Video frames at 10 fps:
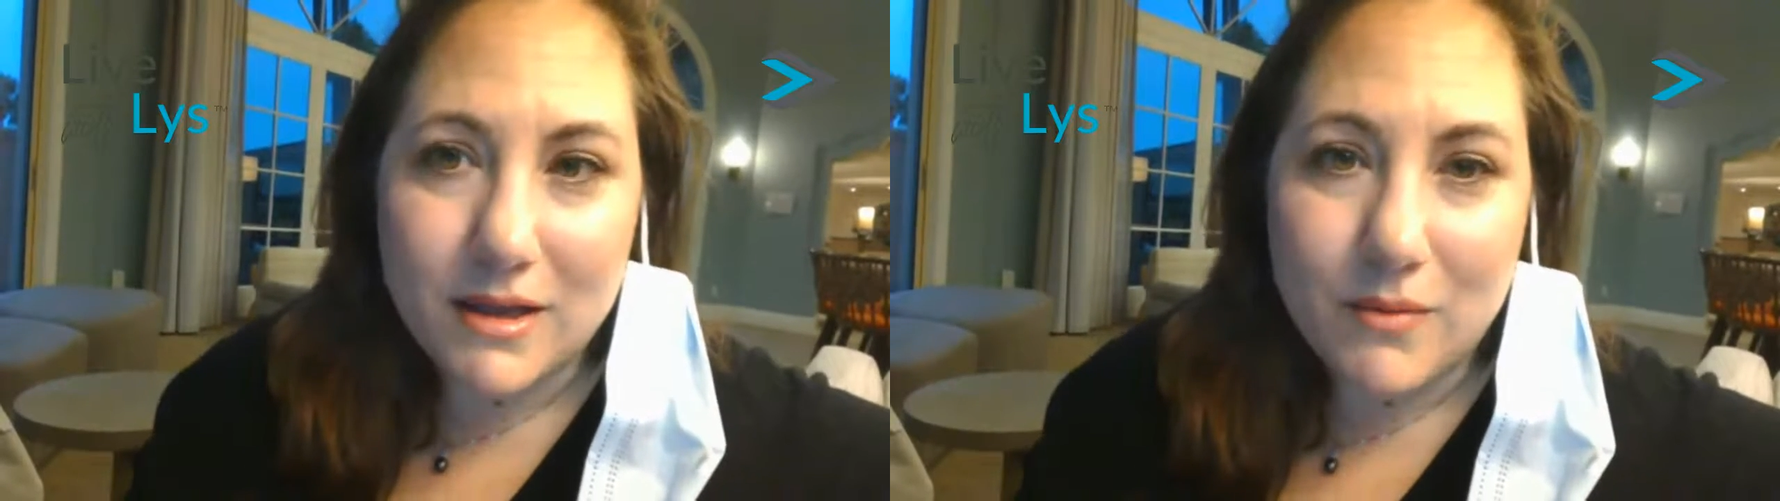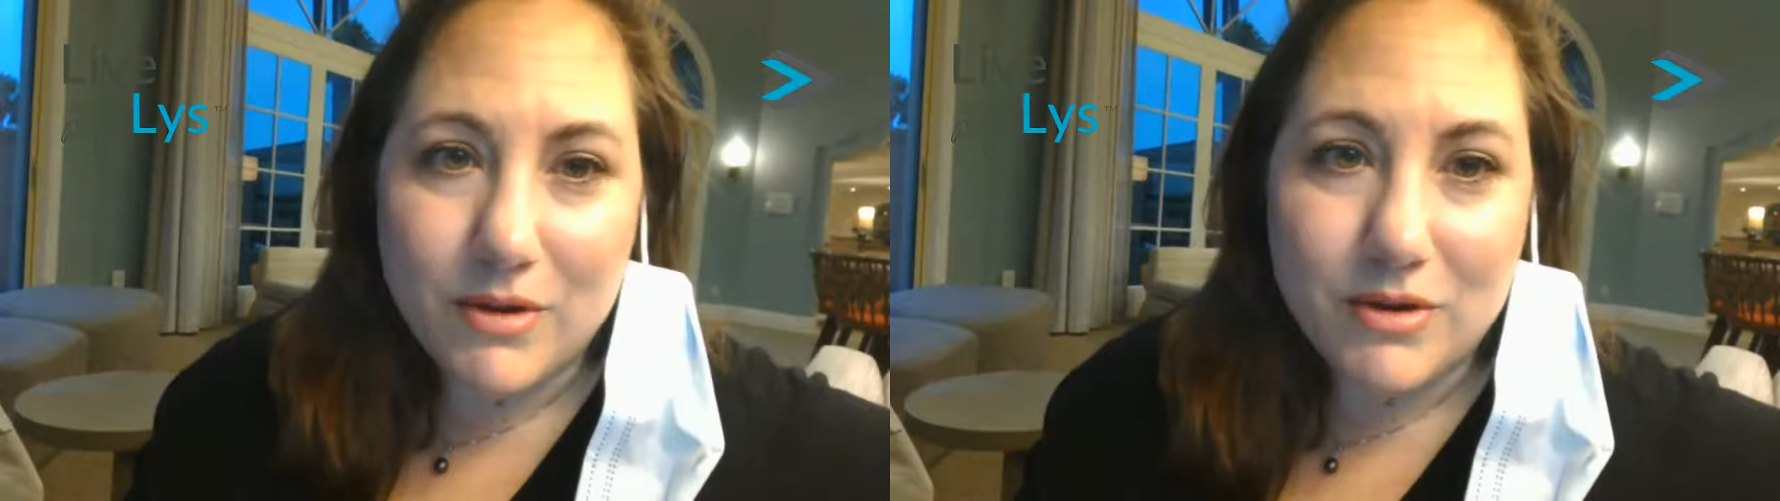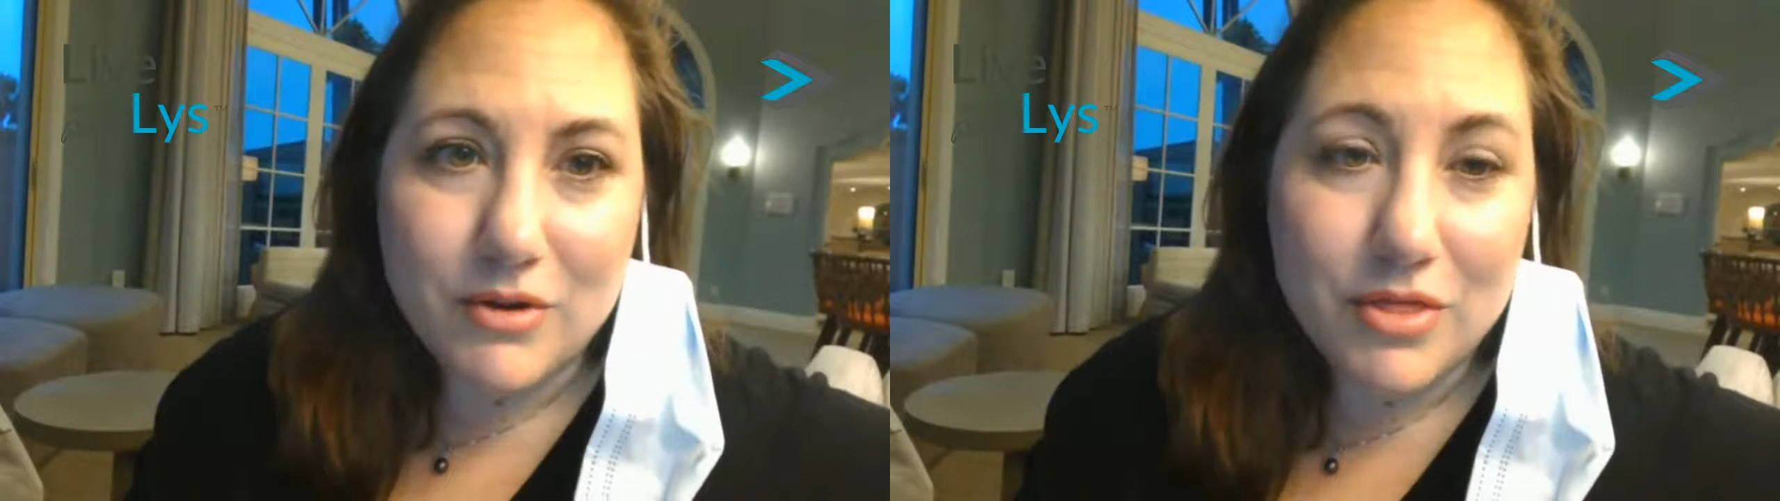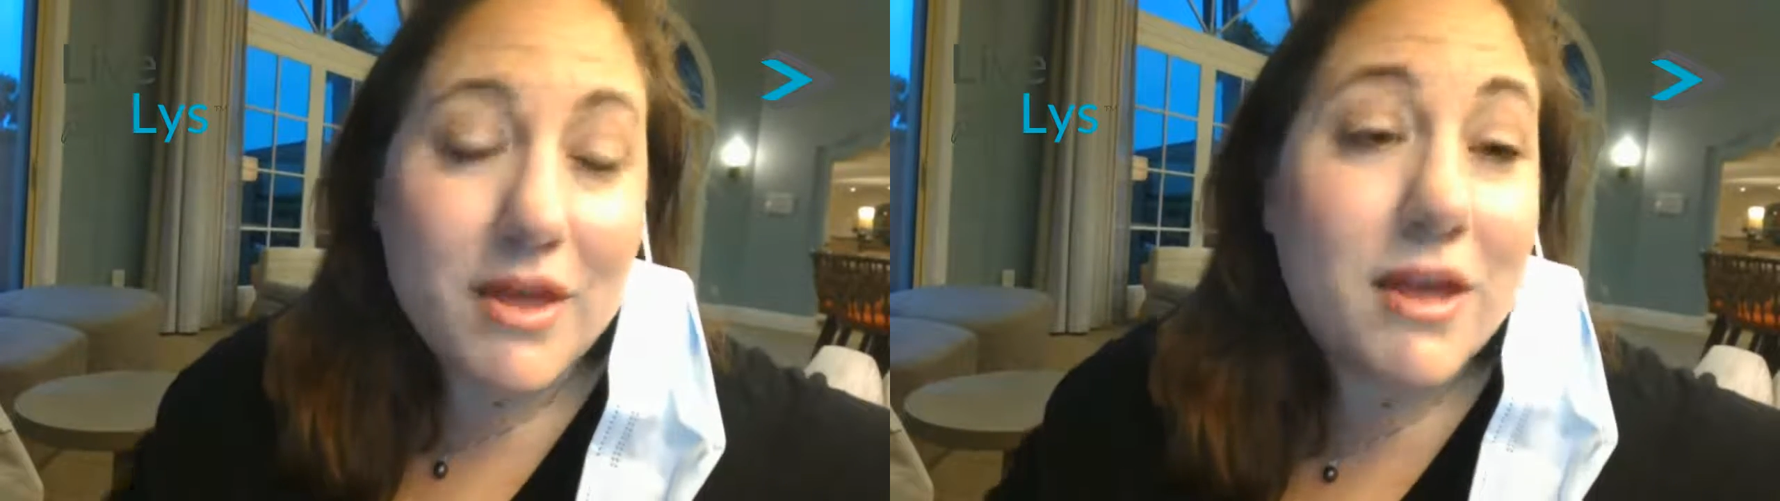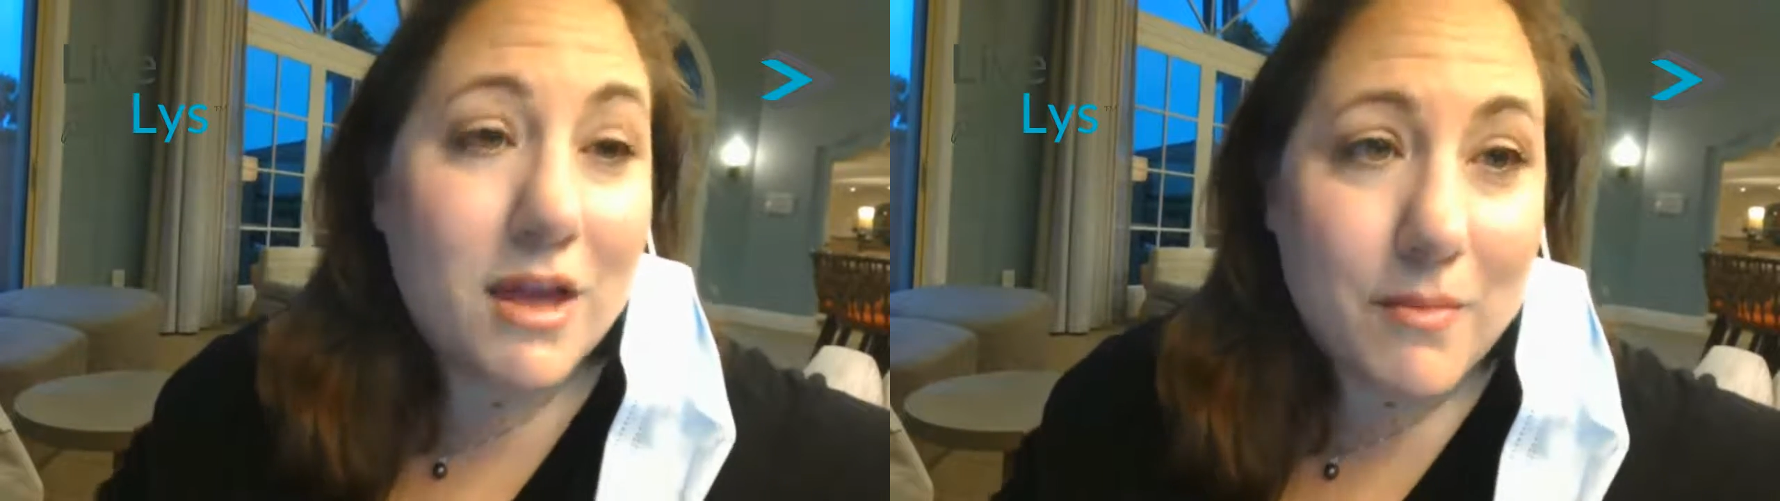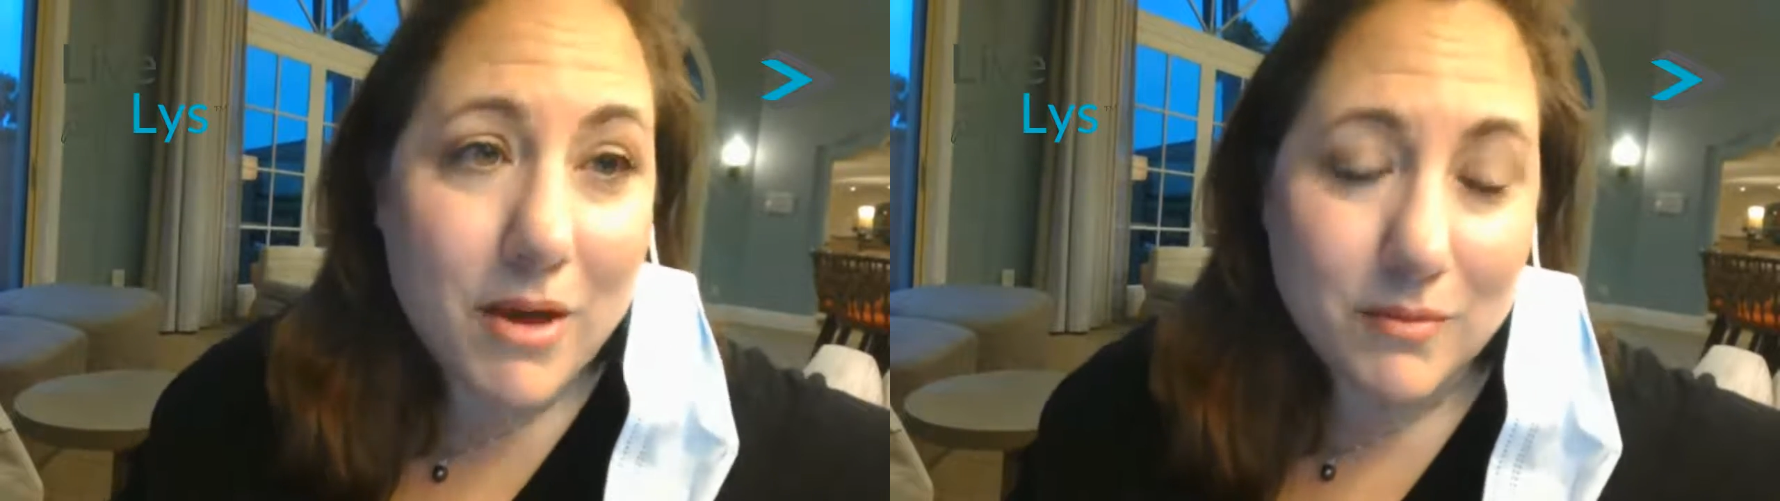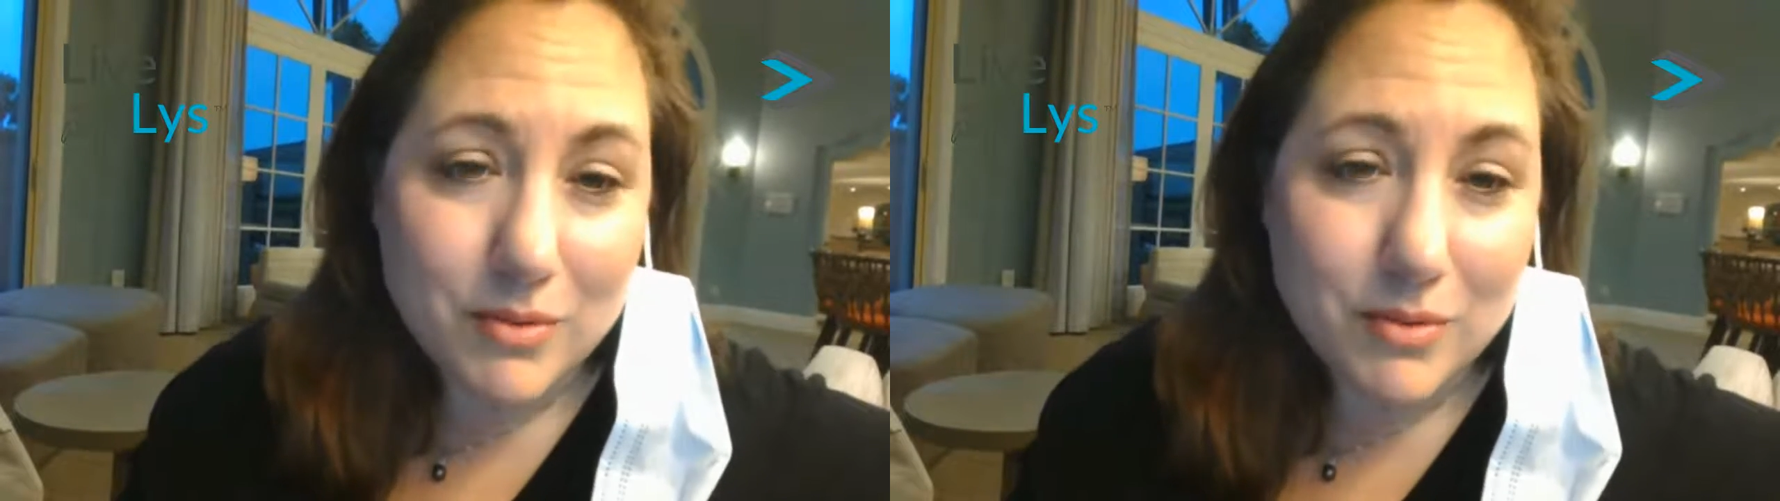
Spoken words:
you're thinking about a